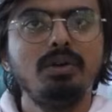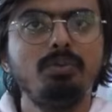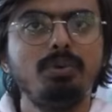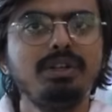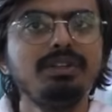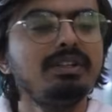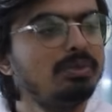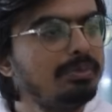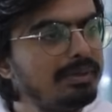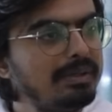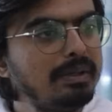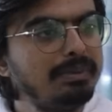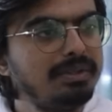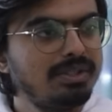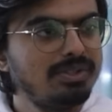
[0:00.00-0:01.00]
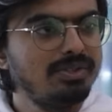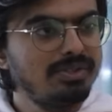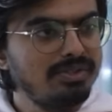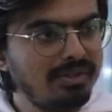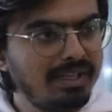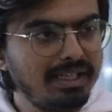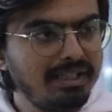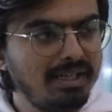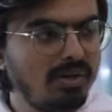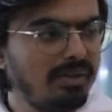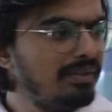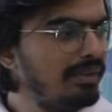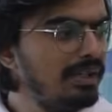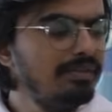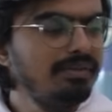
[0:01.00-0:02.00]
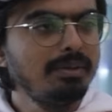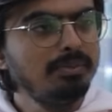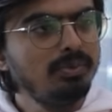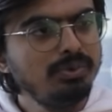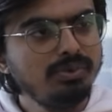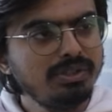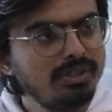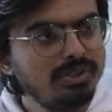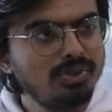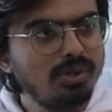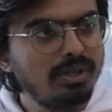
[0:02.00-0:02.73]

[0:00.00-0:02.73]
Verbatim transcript: what are the limitations right now, even if I'm using a